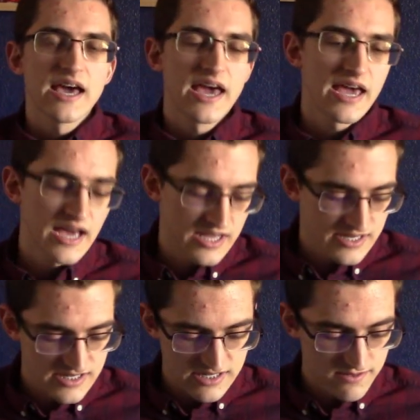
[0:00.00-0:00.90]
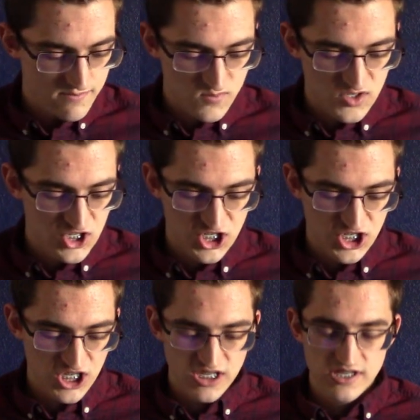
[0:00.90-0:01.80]
and
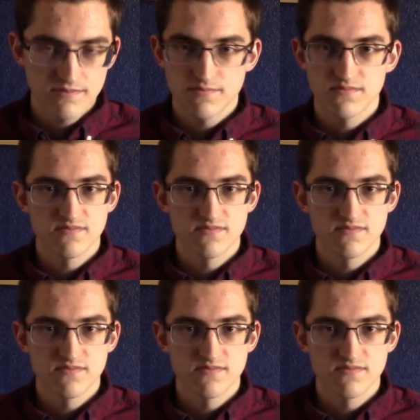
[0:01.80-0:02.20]
she